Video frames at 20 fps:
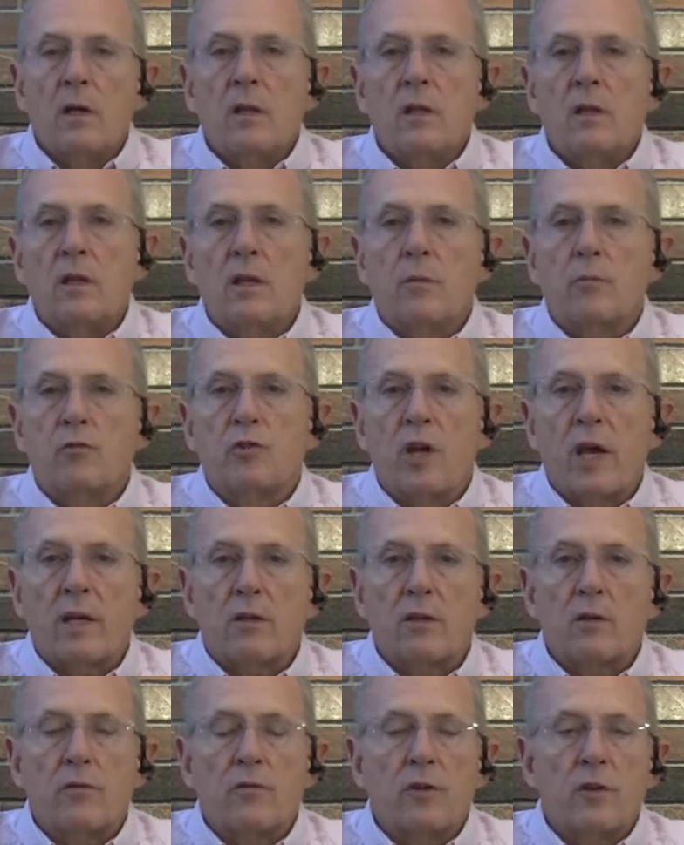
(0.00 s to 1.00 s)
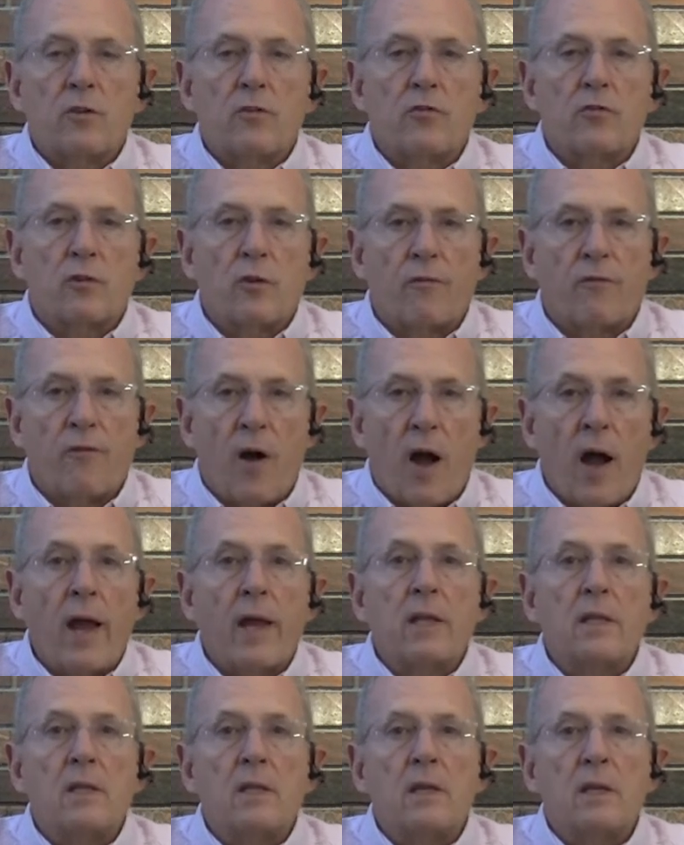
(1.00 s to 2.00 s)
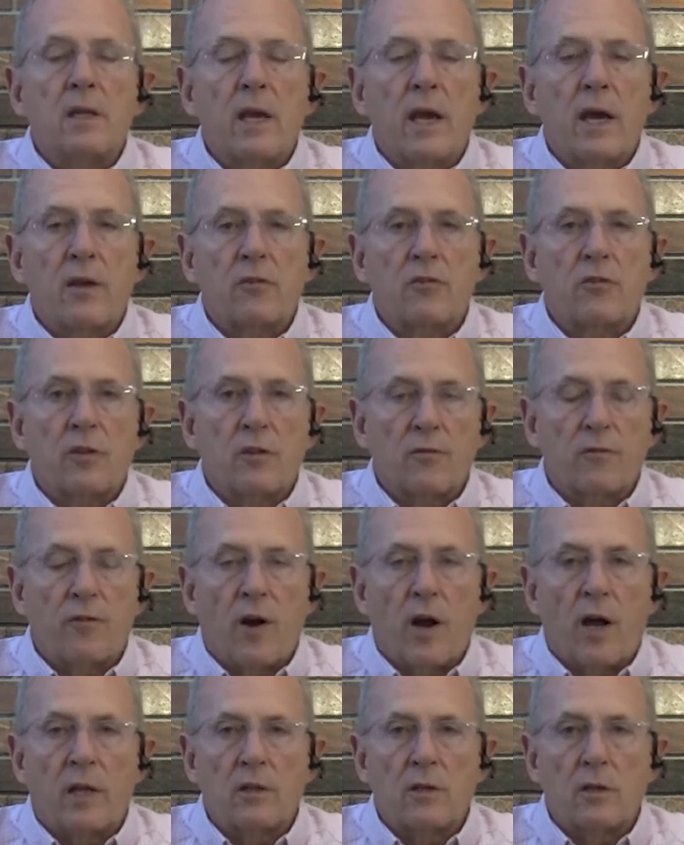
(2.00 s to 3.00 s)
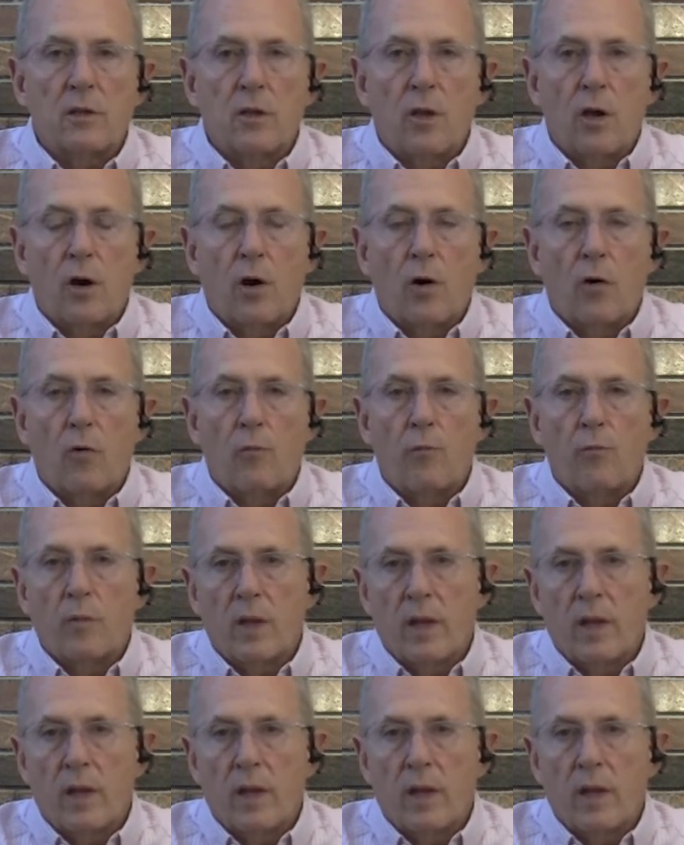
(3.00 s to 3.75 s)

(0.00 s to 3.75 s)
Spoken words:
The objective is to find the yes and find the no,